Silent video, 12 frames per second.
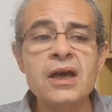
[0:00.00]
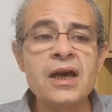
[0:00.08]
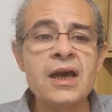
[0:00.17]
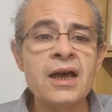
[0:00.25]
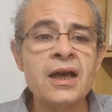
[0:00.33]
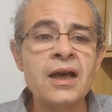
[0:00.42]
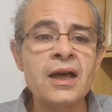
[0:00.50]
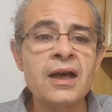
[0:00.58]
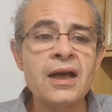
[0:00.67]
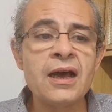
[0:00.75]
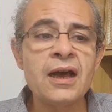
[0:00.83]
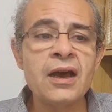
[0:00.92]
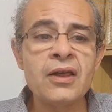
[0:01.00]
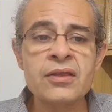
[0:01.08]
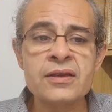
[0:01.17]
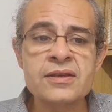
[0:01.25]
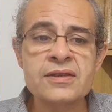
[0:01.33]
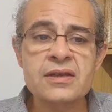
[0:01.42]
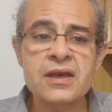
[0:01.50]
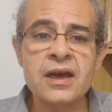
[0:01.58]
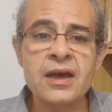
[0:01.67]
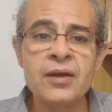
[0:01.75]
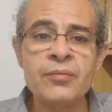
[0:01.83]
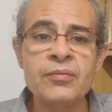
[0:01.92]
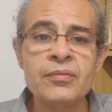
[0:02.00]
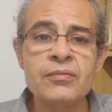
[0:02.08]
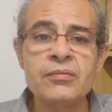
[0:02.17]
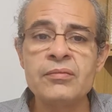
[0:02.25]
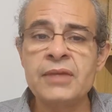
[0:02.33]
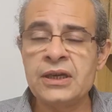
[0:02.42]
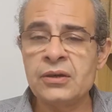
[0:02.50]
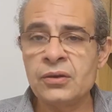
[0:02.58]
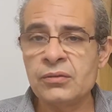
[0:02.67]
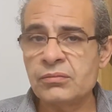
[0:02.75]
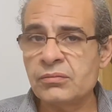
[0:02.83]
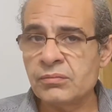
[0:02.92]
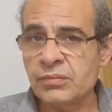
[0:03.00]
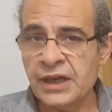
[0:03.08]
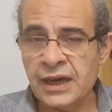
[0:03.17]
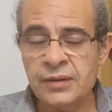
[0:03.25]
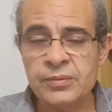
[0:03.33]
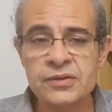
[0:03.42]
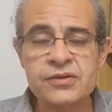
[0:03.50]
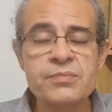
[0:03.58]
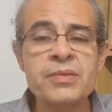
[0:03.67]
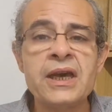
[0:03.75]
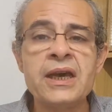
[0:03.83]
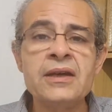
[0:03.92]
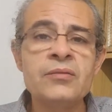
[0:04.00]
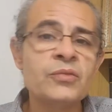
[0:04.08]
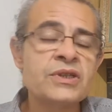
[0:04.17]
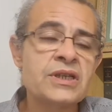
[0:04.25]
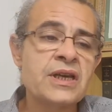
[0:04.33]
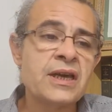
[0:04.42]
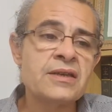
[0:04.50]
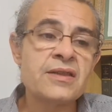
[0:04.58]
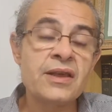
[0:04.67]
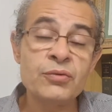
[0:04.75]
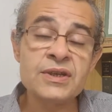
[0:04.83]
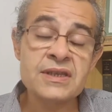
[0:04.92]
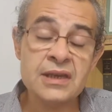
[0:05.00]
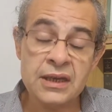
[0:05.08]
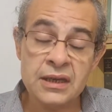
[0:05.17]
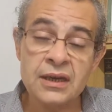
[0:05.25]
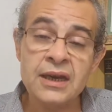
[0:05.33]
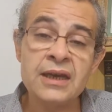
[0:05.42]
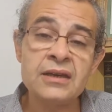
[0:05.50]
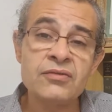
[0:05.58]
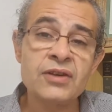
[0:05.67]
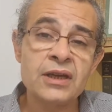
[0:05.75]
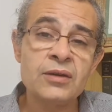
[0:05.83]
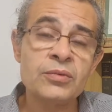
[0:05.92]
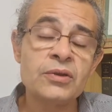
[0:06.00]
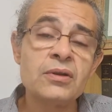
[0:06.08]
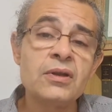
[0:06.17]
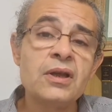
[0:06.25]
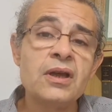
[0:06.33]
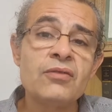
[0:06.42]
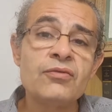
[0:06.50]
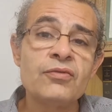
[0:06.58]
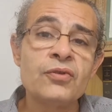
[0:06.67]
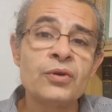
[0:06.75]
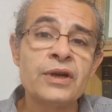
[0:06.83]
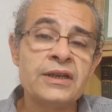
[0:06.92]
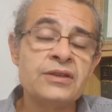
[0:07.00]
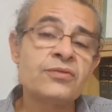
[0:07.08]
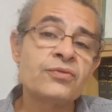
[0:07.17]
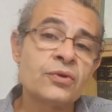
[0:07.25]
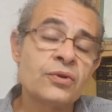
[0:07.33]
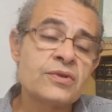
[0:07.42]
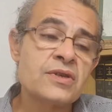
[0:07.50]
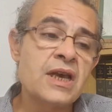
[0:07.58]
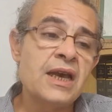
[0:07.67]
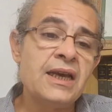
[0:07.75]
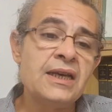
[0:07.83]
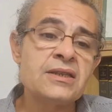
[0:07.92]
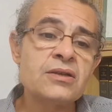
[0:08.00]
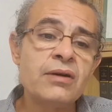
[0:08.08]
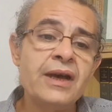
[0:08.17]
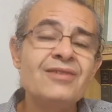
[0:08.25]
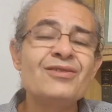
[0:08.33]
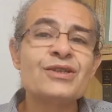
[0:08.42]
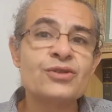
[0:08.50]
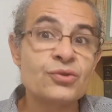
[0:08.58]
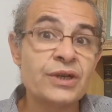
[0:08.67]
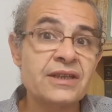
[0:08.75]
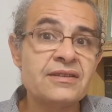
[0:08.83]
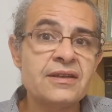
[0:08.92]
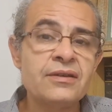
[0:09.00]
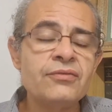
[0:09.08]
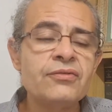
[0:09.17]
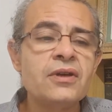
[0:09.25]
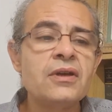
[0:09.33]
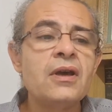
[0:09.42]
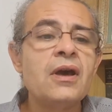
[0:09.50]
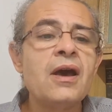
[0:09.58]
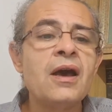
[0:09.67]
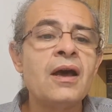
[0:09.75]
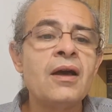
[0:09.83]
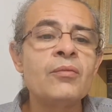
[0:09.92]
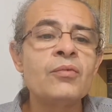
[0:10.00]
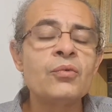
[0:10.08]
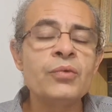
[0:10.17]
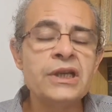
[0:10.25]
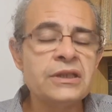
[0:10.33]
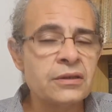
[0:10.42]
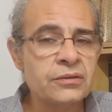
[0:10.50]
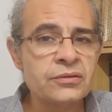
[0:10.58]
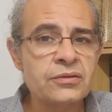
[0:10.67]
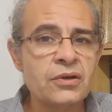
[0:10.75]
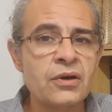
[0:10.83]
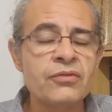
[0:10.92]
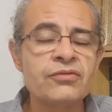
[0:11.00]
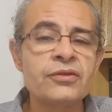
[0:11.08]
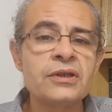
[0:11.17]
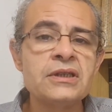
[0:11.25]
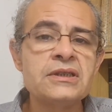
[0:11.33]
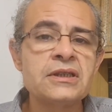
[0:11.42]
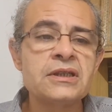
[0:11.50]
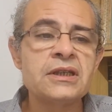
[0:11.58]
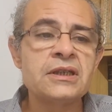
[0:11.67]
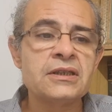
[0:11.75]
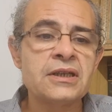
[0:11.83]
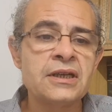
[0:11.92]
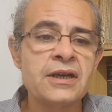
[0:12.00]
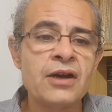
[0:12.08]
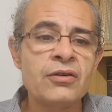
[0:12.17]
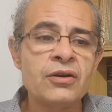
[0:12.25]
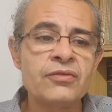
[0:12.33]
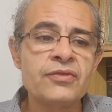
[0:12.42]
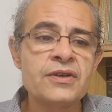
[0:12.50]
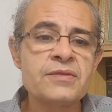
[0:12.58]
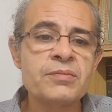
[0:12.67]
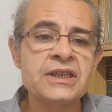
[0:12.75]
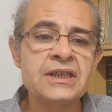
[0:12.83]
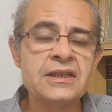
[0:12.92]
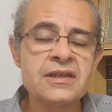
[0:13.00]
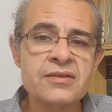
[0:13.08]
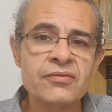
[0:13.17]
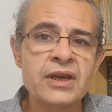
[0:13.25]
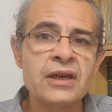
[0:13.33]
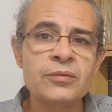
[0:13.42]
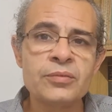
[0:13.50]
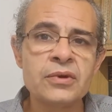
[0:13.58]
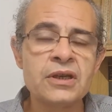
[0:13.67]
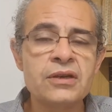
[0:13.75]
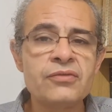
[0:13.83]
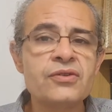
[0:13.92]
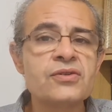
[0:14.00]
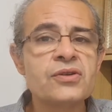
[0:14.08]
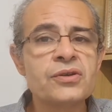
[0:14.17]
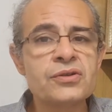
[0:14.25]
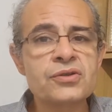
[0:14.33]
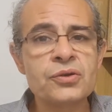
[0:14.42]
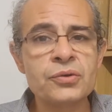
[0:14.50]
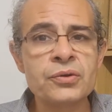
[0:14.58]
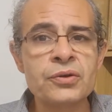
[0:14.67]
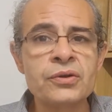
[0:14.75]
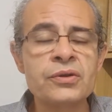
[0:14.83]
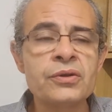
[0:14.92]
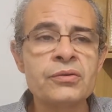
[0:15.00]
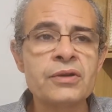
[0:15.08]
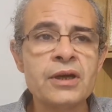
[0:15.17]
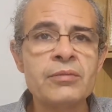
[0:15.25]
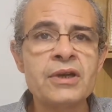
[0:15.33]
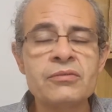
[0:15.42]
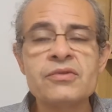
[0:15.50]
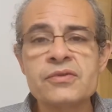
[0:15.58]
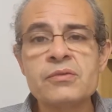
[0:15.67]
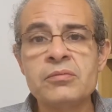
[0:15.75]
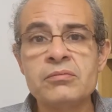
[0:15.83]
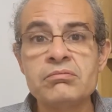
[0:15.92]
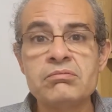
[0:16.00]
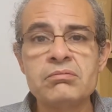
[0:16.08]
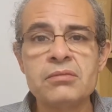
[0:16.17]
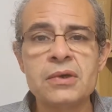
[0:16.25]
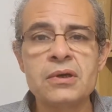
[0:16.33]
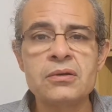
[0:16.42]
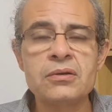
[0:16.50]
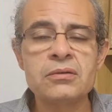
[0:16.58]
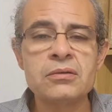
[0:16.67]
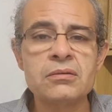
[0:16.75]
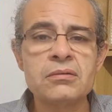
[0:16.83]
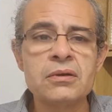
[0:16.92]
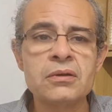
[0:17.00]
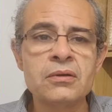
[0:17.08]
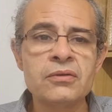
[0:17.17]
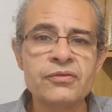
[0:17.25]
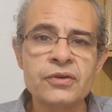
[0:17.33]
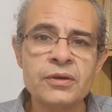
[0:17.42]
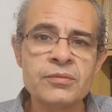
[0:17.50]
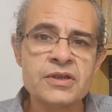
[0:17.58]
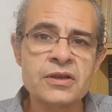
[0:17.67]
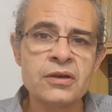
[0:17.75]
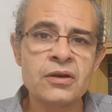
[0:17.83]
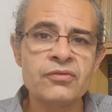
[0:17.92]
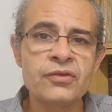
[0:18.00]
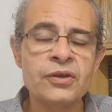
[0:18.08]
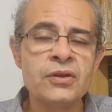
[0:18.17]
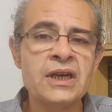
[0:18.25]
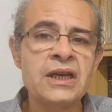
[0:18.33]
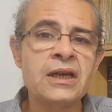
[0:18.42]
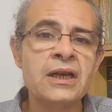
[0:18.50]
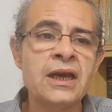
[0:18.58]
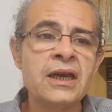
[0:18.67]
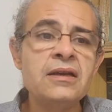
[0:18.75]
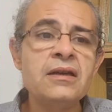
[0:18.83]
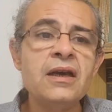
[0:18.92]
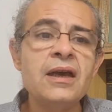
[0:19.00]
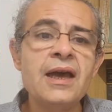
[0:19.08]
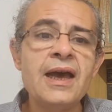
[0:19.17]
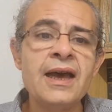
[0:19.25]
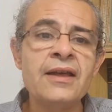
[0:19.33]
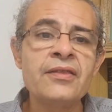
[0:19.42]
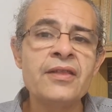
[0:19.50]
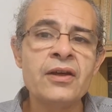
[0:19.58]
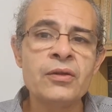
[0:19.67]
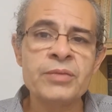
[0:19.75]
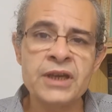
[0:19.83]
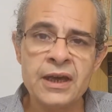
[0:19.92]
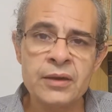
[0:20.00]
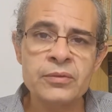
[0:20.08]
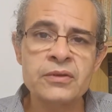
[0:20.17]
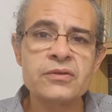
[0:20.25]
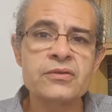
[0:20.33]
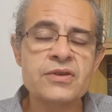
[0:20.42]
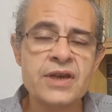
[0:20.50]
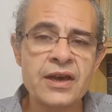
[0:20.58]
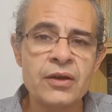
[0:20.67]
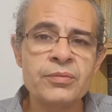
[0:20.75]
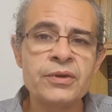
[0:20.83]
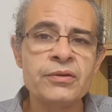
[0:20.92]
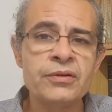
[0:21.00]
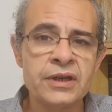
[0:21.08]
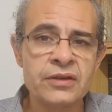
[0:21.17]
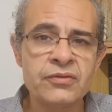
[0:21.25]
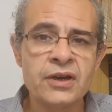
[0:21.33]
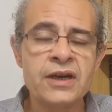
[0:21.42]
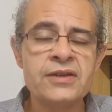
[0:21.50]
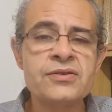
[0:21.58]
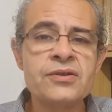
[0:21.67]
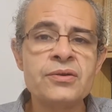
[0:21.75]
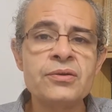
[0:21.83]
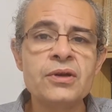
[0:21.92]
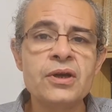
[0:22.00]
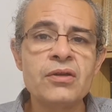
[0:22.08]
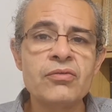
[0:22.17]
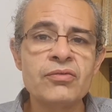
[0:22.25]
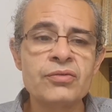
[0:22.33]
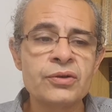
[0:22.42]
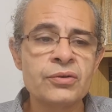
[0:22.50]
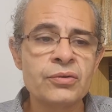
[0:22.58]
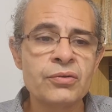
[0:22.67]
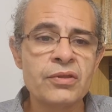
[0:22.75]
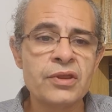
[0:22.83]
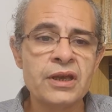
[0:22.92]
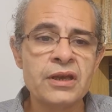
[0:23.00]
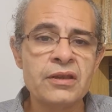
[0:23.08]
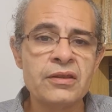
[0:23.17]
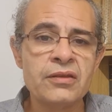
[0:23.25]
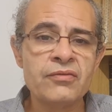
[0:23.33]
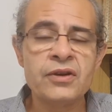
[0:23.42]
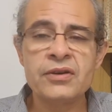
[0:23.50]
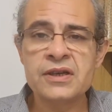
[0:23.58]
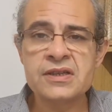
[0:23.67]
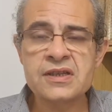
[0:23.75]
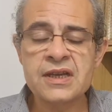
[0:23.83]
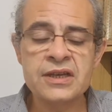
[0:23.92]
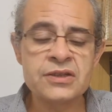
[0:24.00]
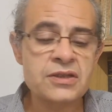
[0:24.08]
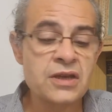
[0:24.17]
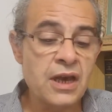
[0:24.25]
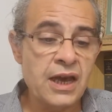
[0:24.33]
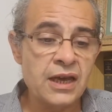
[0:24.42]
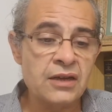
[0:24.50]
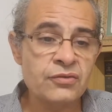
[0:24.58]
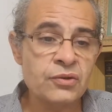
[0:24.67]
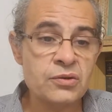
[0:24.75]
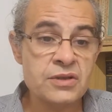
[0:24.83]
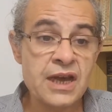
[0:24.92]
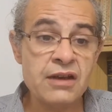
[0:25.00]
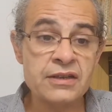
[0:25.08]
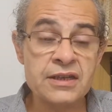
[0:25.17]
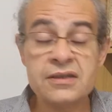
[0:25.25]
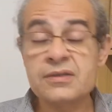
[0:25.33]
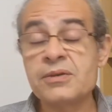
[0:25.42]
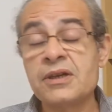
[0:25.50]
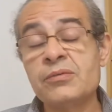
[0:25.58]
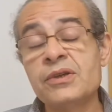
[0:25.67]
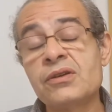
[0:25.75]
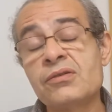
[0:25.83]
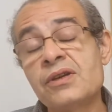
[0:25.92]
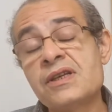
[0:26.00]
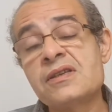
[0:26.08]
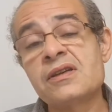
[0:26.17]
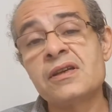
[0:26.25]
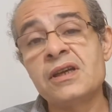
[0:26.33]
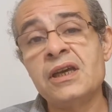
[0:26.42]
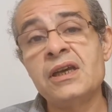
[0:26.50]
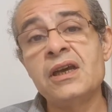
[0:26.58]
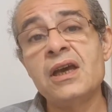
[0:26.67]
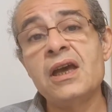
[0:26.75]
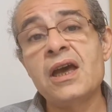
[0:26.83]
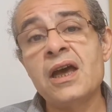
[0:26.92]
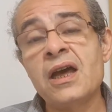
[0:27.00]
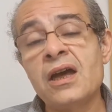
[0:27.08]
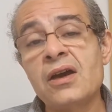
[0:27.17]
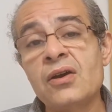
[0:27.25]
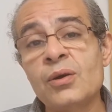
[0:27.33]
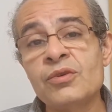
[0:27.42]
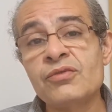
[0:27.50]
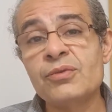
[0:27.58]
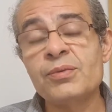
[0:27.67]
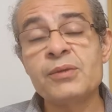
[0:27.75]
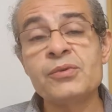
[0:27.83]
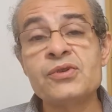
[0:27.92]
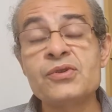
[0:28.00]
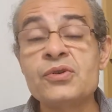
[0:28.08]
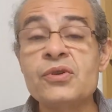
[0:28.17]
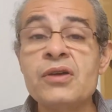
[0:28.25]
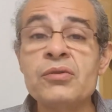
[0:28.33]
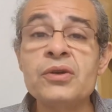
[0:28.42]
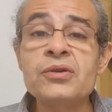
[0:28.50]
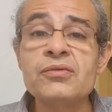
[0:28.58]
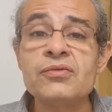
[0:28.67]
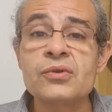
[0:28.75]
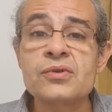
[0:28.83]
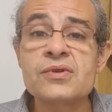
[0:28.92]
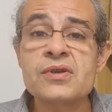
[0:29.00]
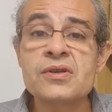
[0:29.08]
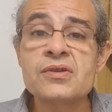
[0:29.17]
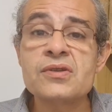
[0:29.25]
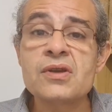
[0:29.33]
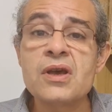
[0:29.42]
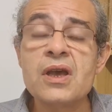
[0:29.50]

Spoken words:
Others may not be able to pay, in which case there is legal aid available for a divorce. It's quite restrictive. We don't offer it at our office, but it is available. And if you search Google, you'll come up with some local law firms that offer you legal aid, and they'll be able to help you and advise you through the various stages. And of course, nowadays it's becoming increasingly common for people to do their own divorces.